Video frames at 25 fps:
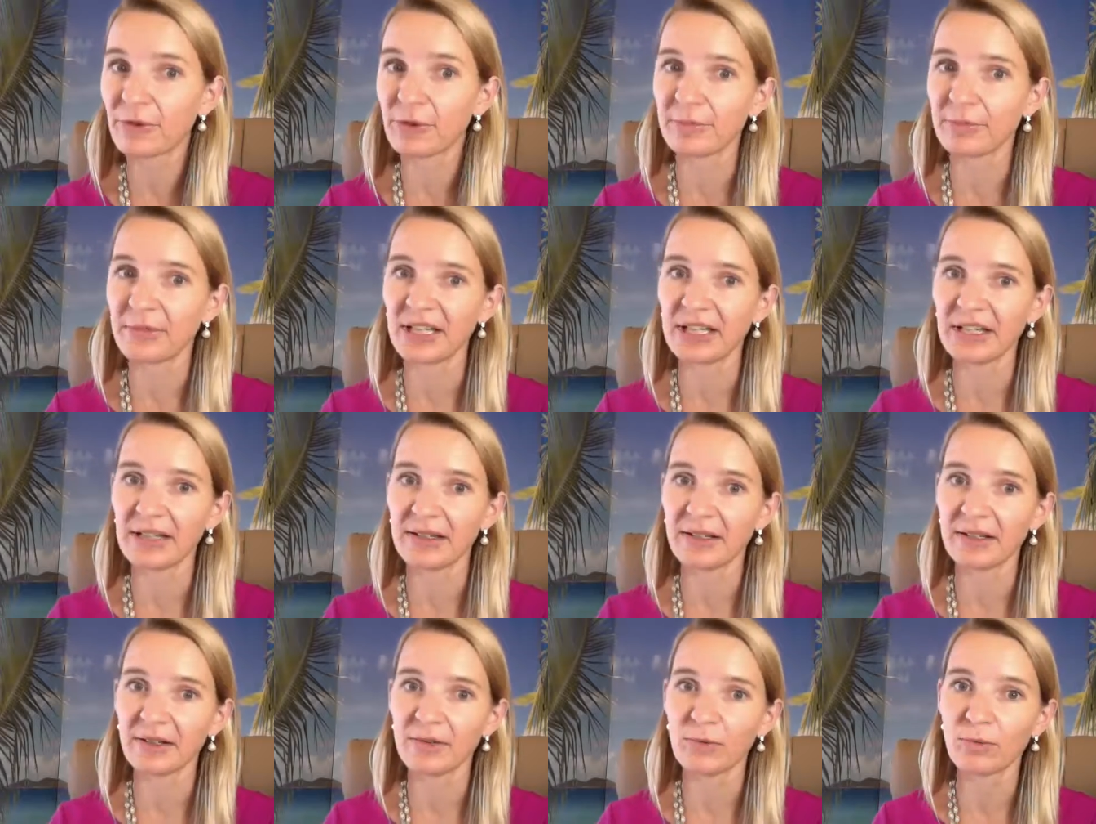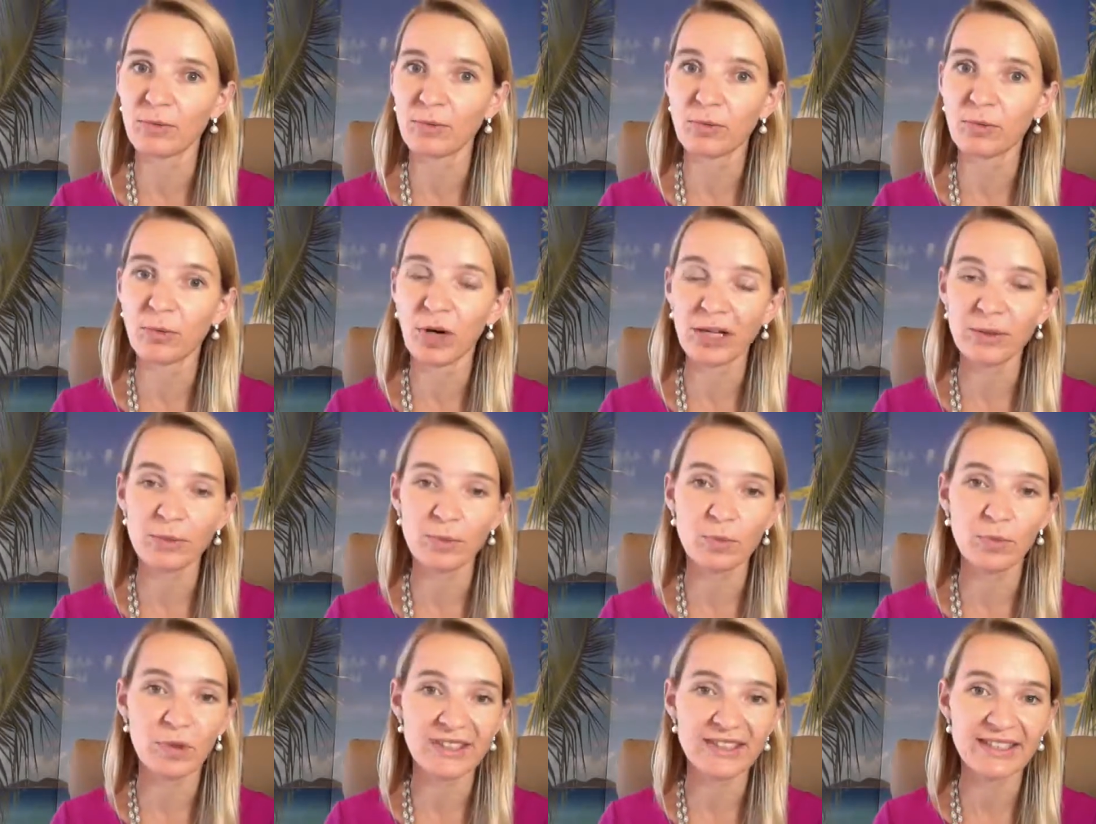me. What
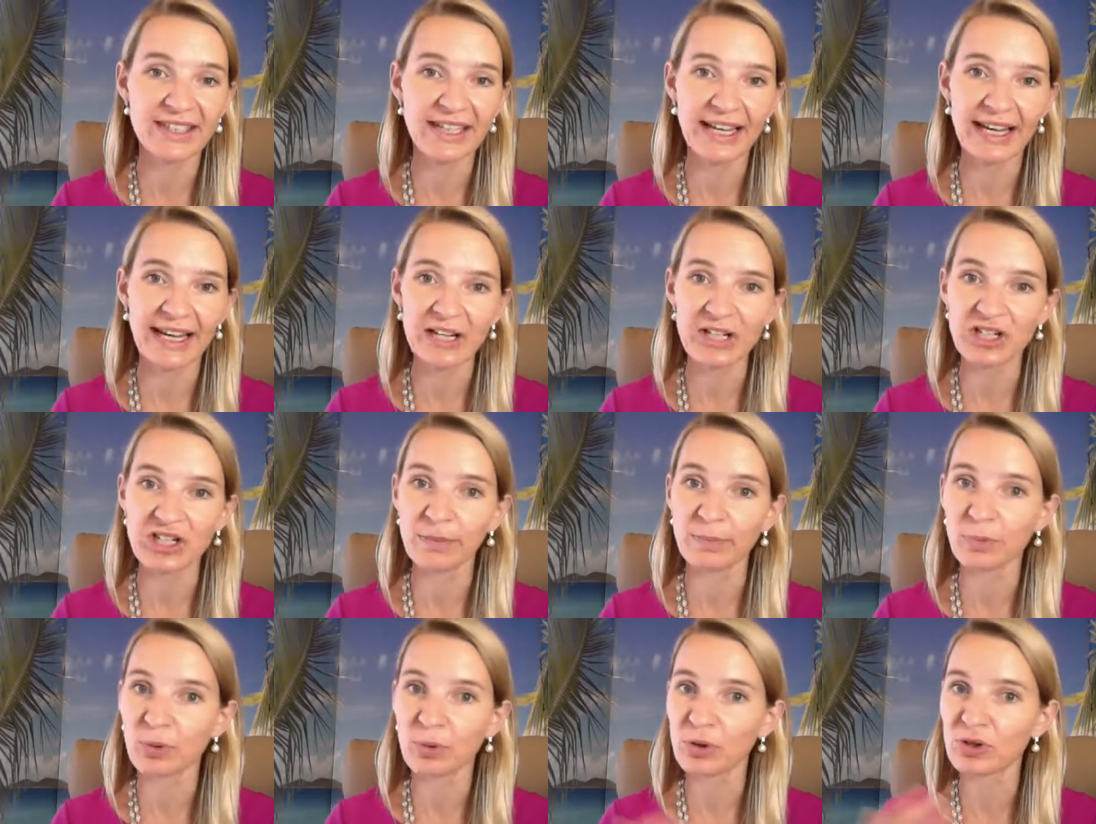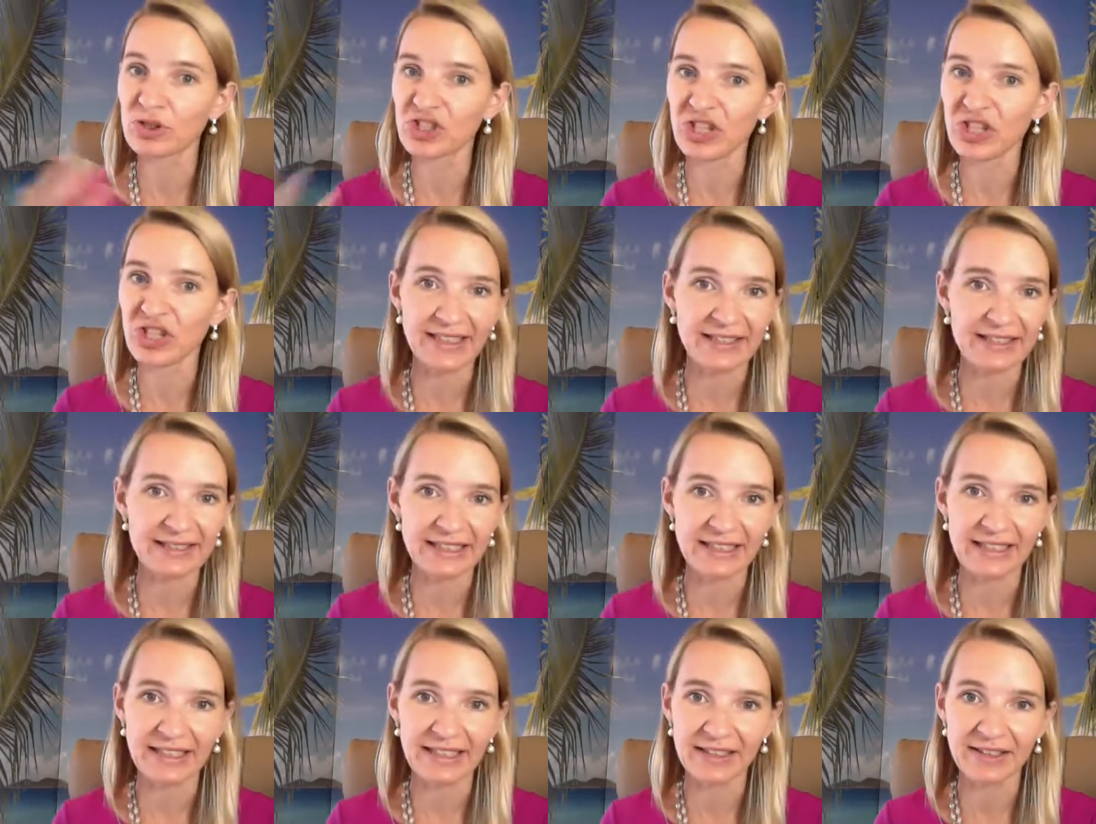was I actually
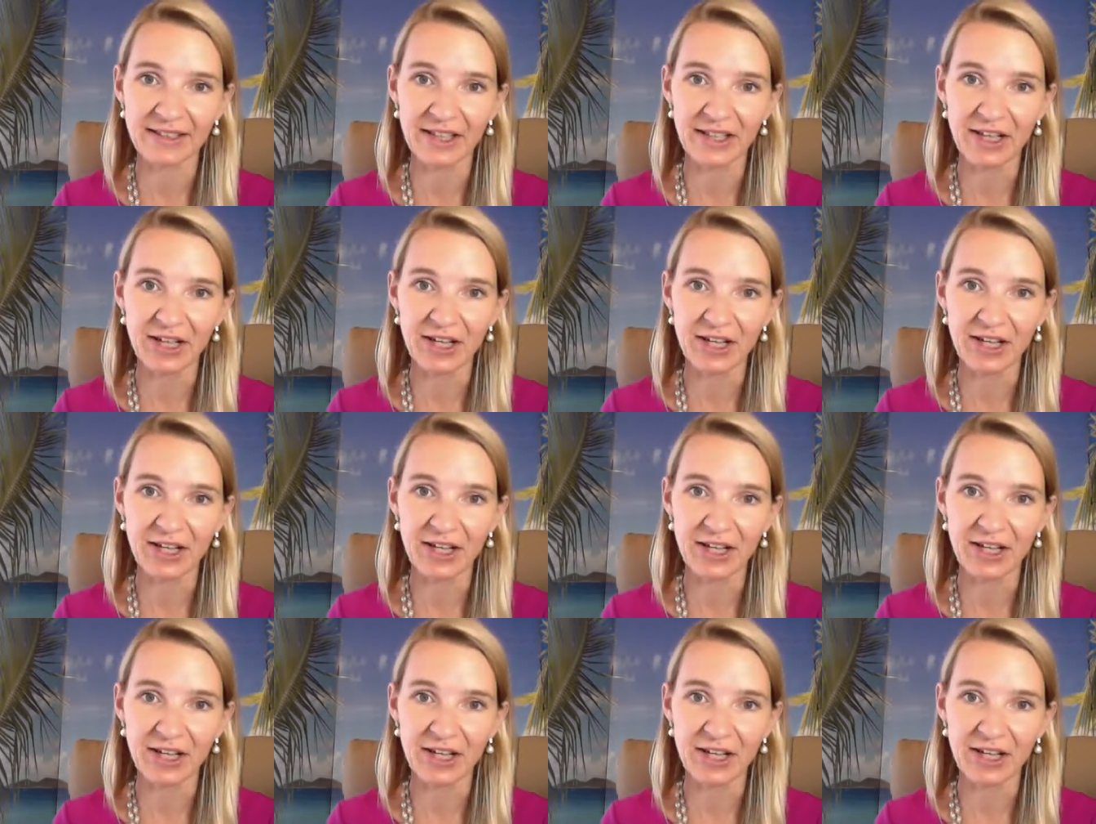projecting?